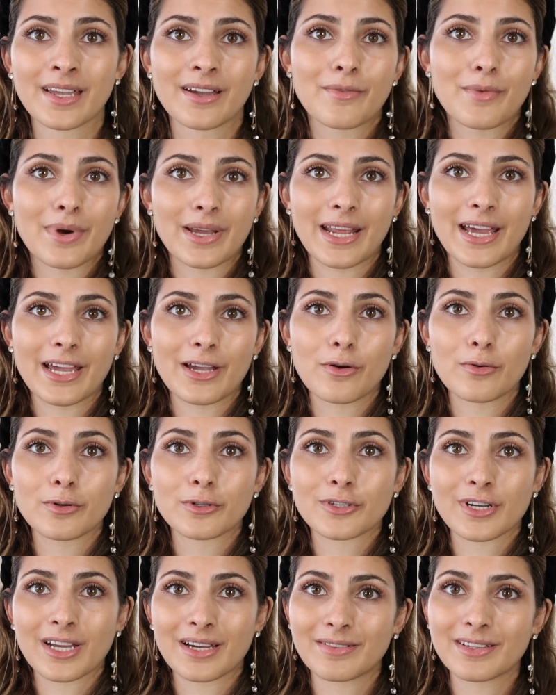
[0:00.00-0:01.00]
when I go
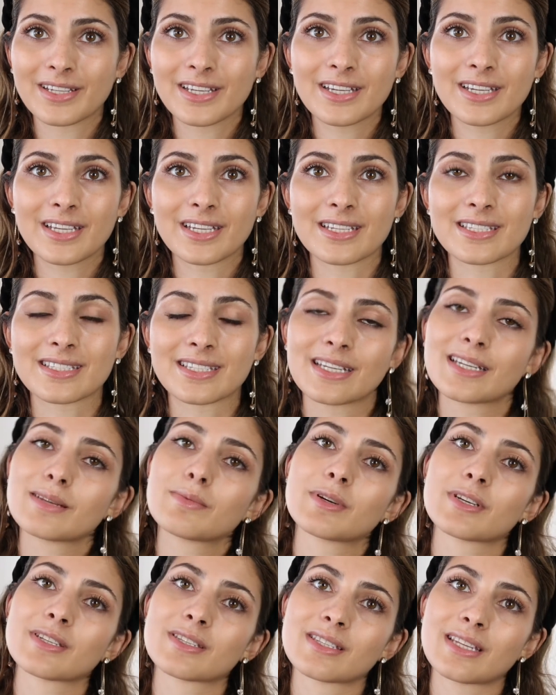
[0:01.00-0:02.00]
traveling in a city,
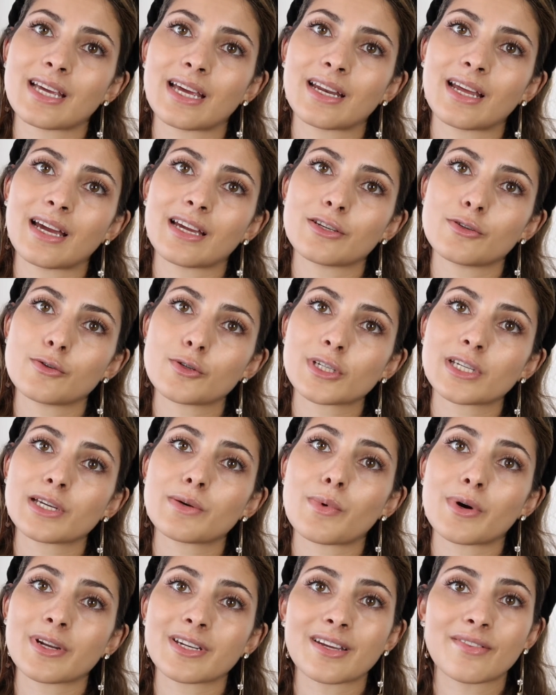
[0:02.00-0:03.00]
because then I usually
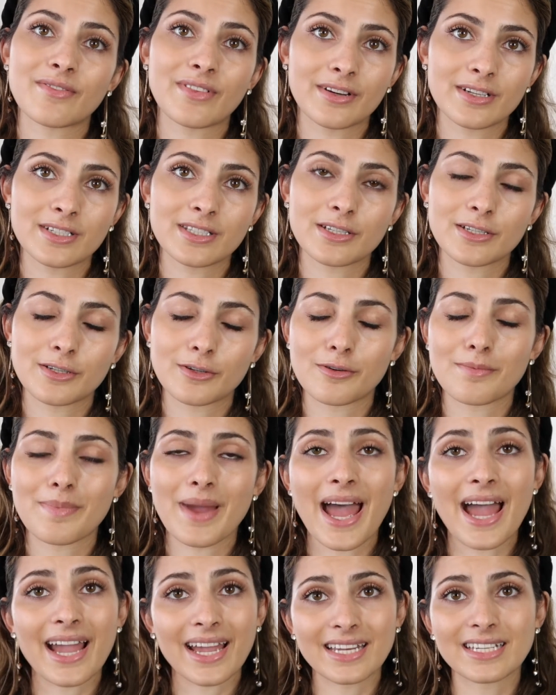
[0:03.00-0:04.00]
want a very secure
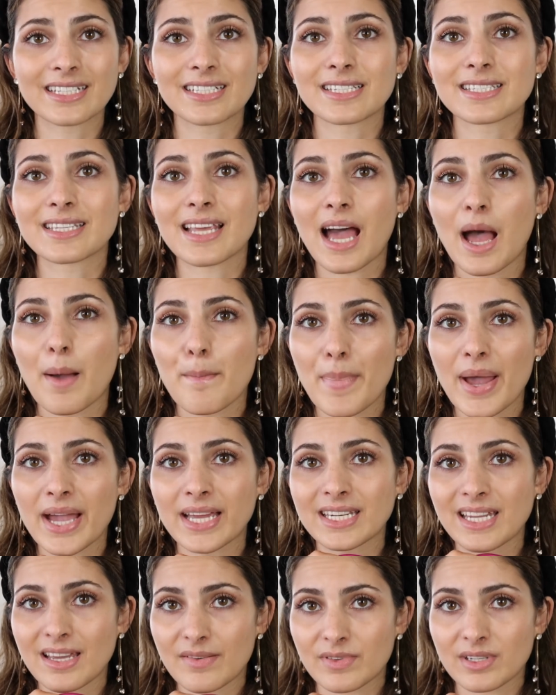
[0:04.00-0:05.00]
bag, and this
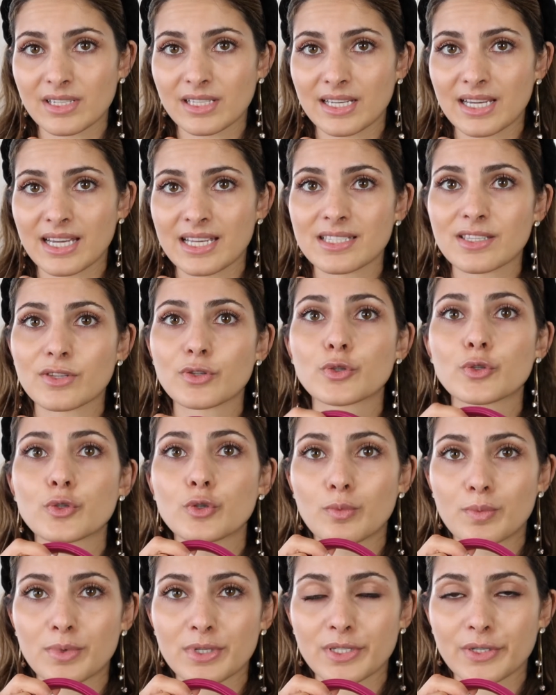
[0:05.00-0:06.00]
handbag definitely is
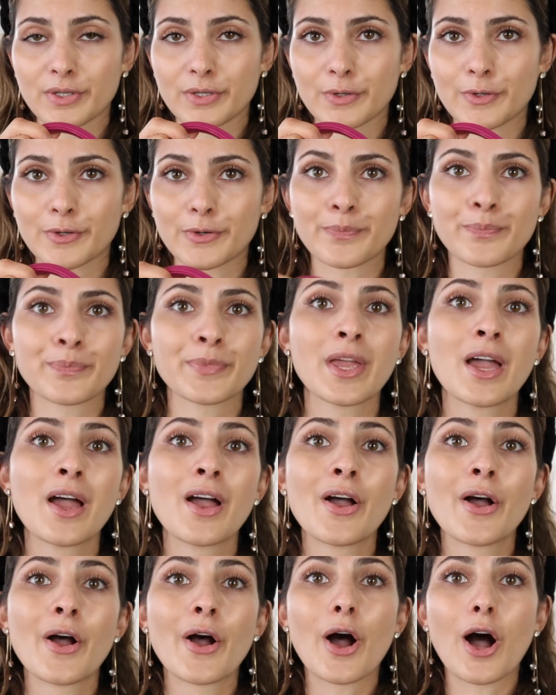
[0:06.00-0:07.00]
super secure.
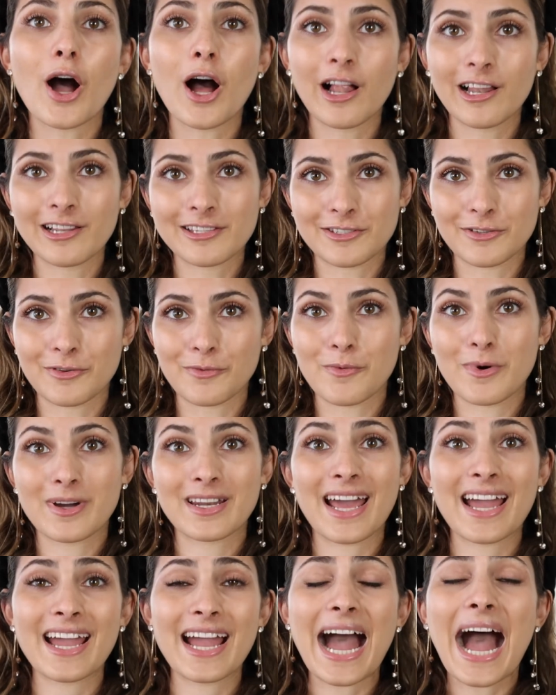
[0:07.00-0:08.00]
Also, what
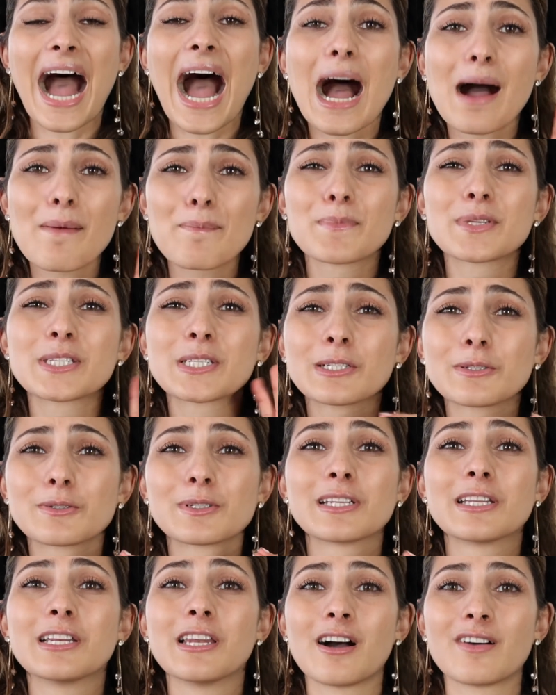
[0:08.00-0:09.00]
I
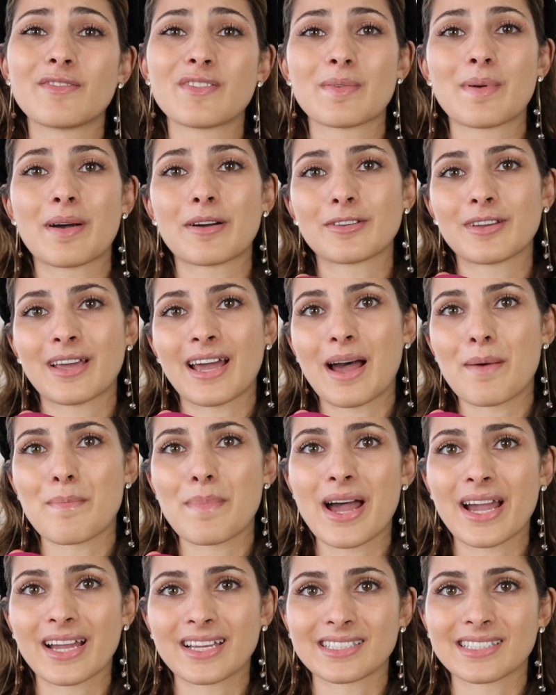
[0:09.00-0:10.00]
absolutely love about the
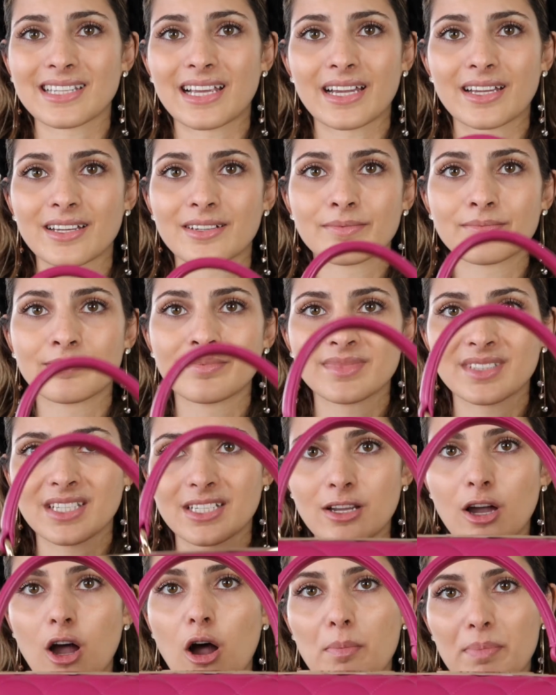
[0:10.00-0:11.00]
handbag is like the
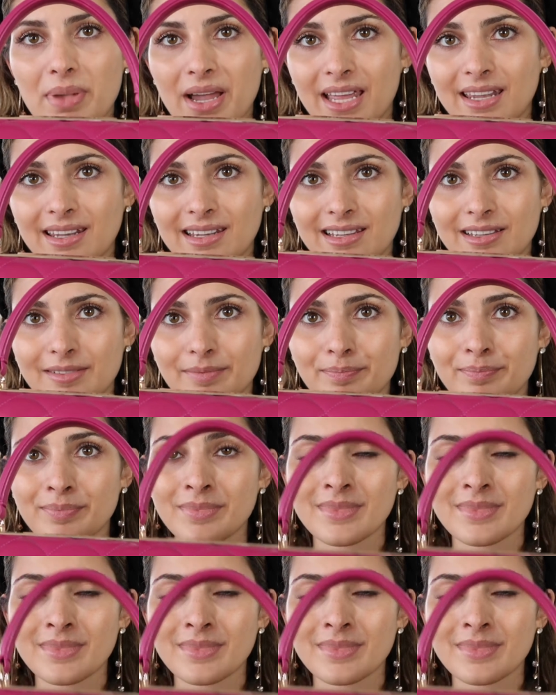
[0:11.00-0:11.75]
top handle.